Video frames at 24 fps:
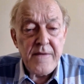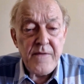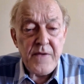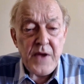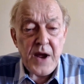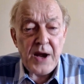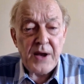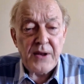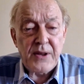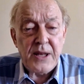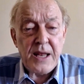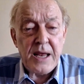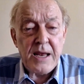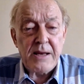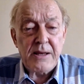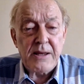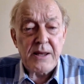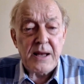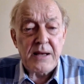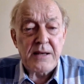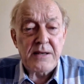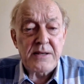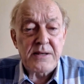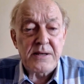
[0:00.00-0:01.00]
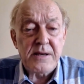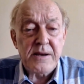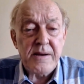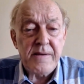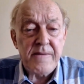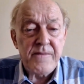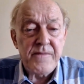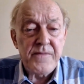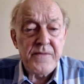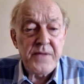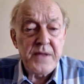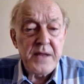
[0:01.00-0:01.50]
I think that
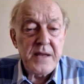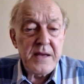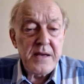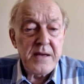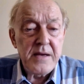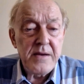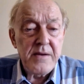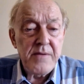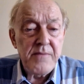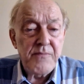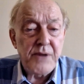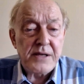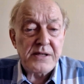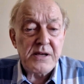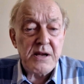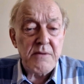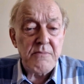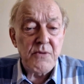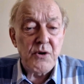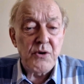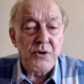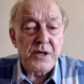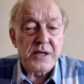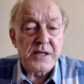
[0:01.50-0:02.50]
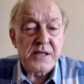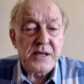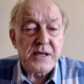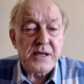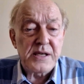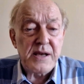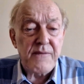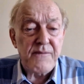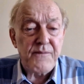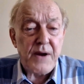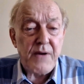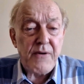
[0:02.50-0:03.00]
President Moon is a
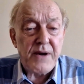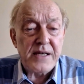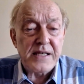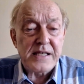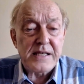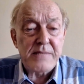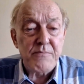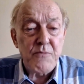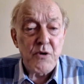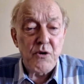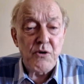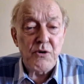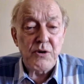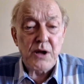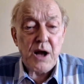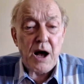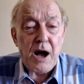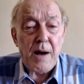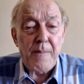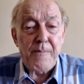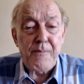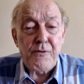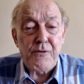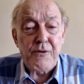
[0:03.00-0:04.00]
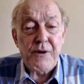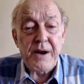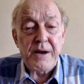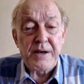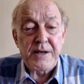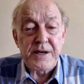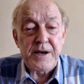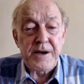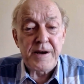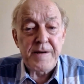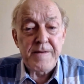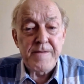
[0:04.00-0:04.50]
very smooth
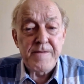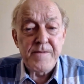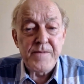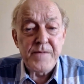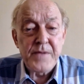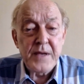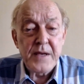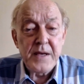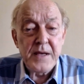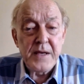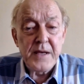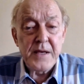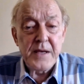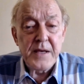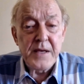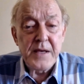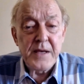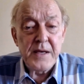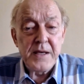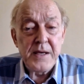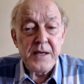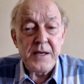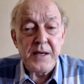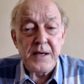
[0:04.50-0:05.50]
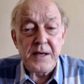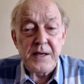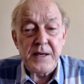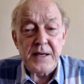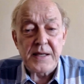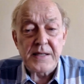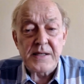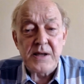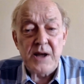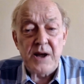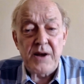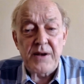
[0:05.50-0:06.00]
operator. He
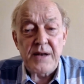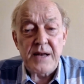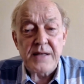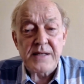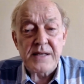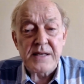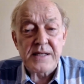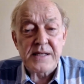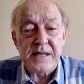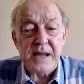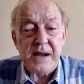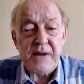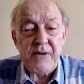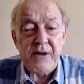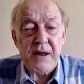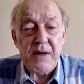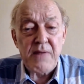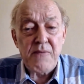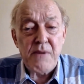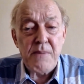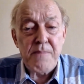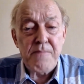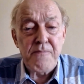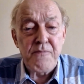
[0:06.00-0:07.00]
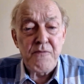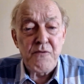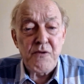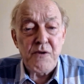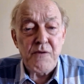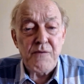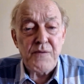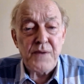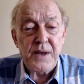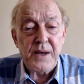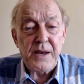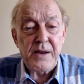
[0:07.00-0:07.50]
does not necessarily
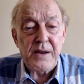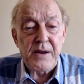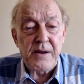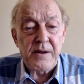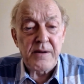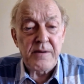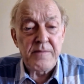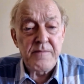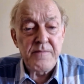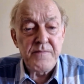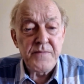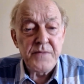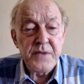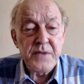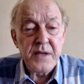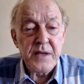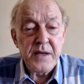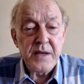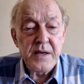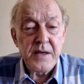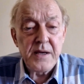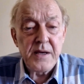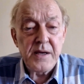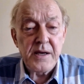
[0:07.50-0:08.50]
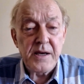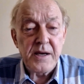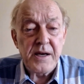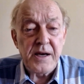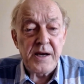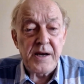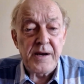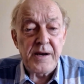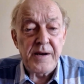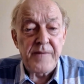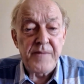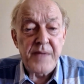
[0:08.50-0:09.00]
reveal
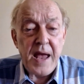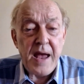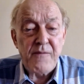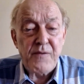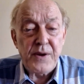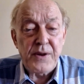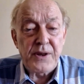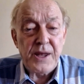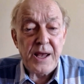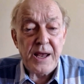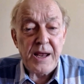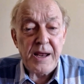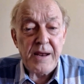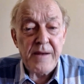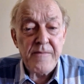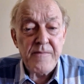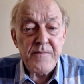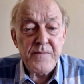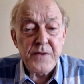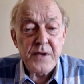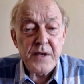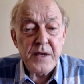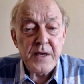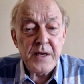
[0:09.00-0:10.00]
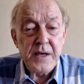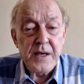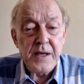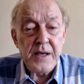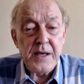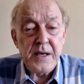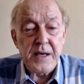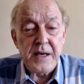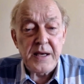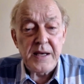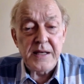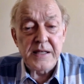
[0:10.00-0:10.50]
everything.
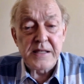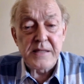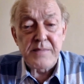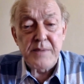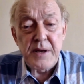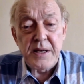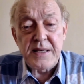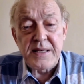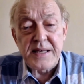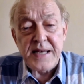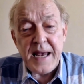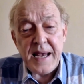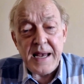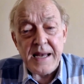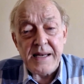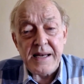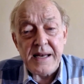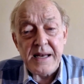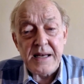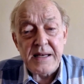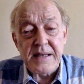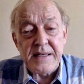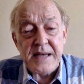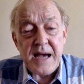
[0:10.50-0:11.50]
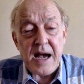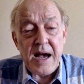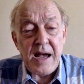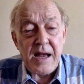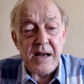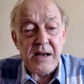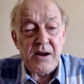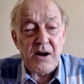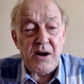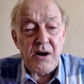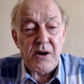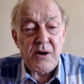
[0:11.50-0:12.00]
He is maintaining a
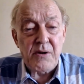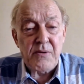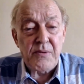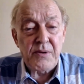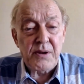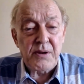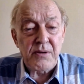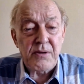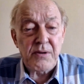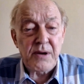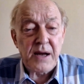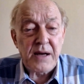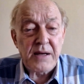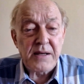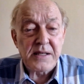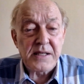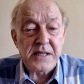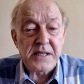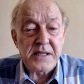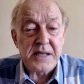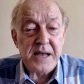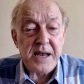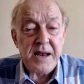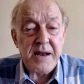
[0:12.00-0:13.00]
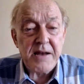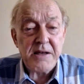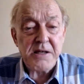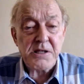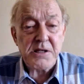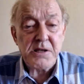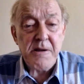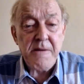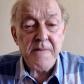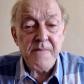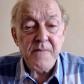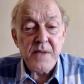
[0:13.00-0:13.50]
dialogue with the United
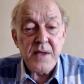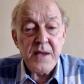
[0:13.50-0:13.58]
States.